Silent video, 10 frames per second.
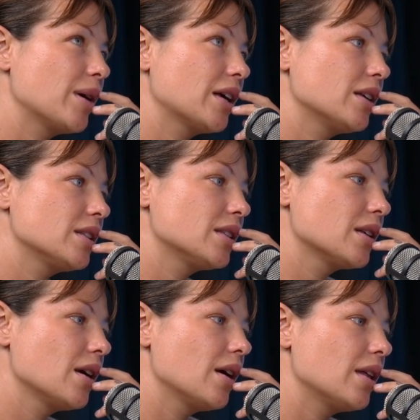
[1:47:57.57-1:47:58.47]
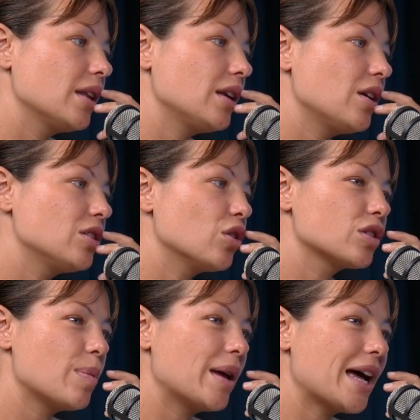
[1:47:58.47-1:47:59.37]
Because, you know,
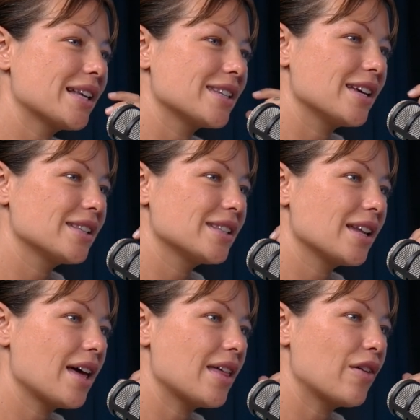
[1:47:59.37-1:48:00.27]
Dr. Parnassus, like